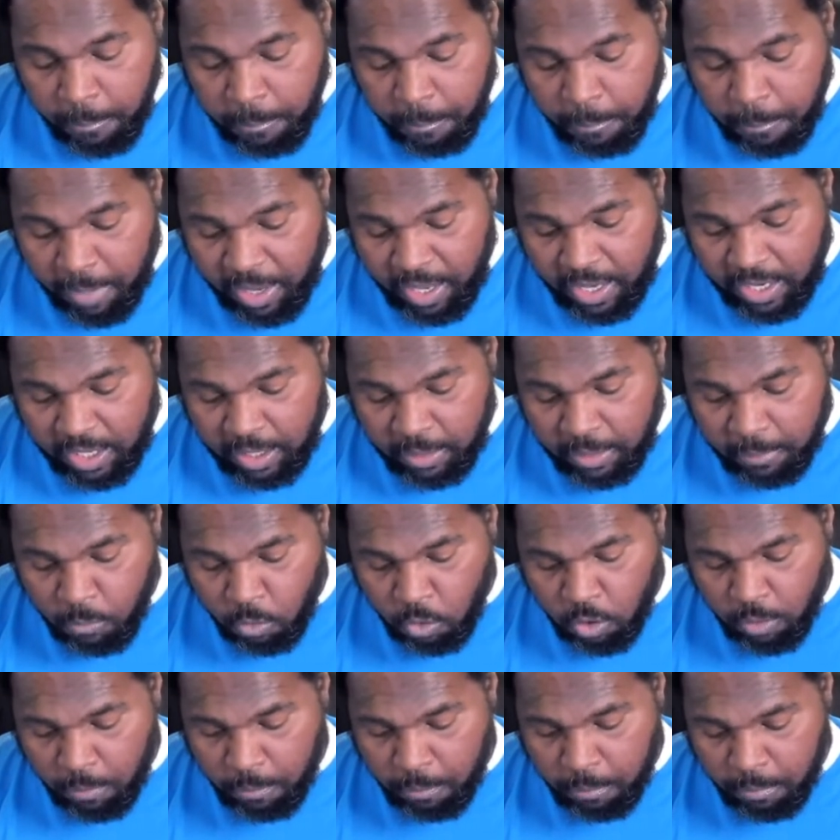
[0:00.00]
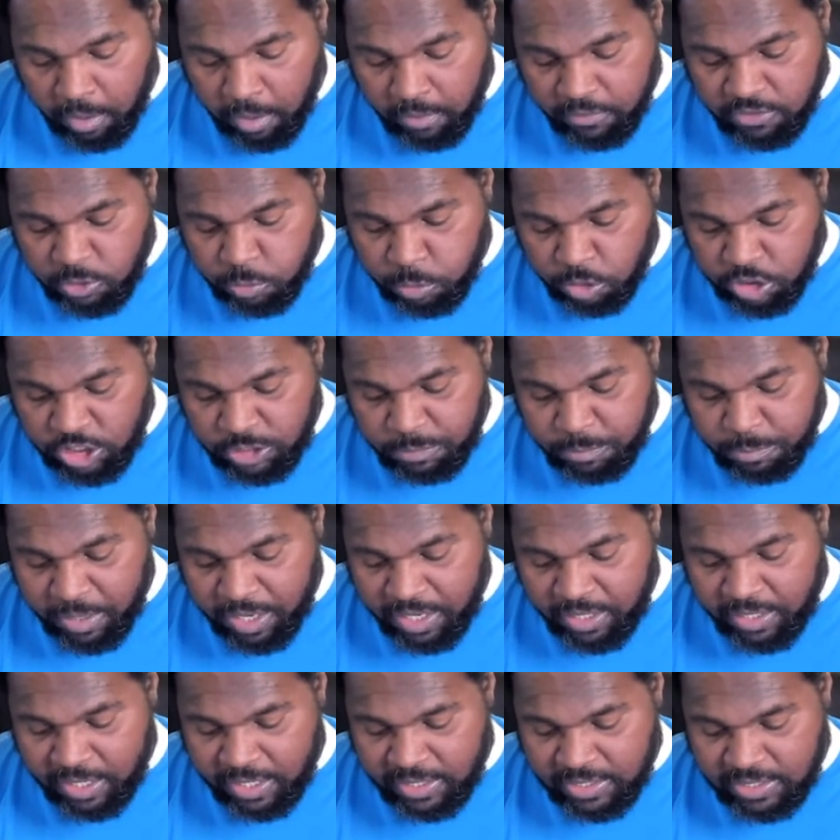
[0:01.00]
Many more months were
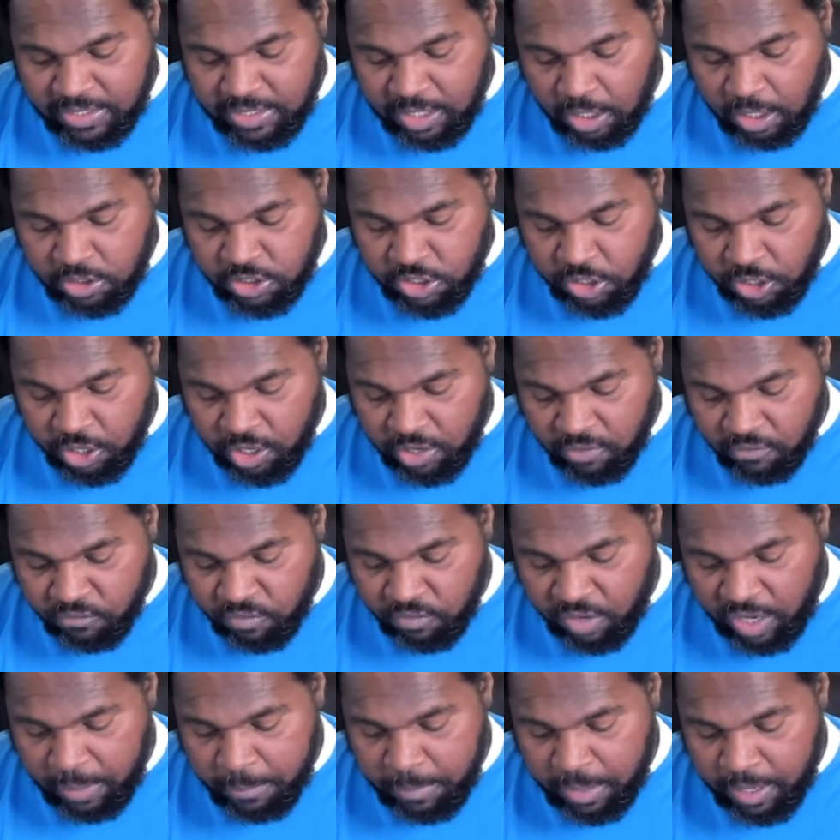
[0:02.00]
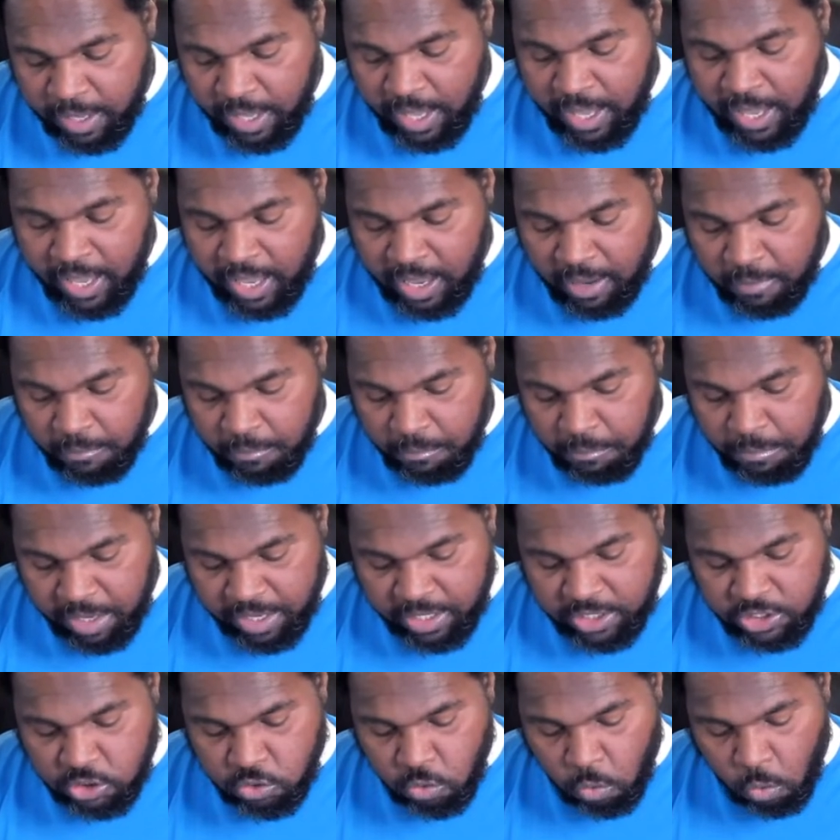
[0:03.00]
spent in solitary confinement in
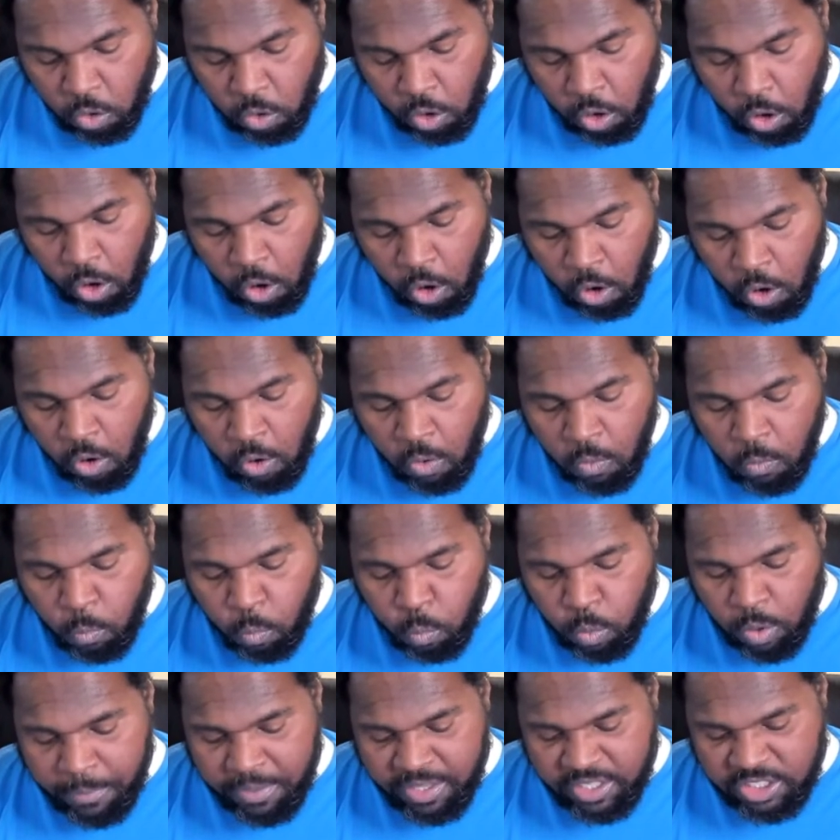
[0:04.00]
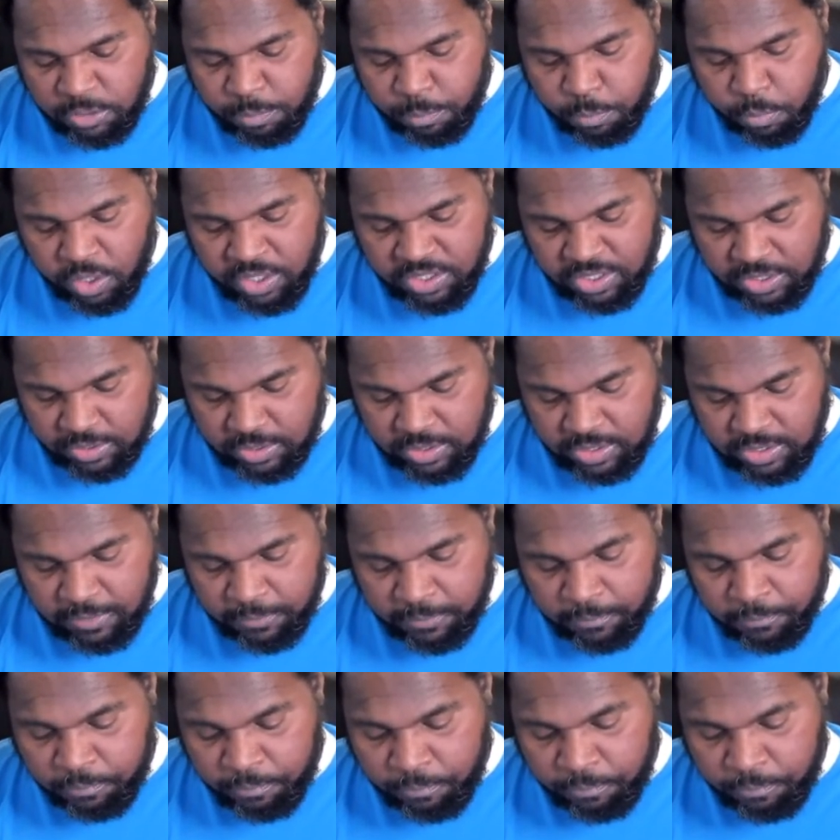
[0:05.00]
mixed or all women's prisons.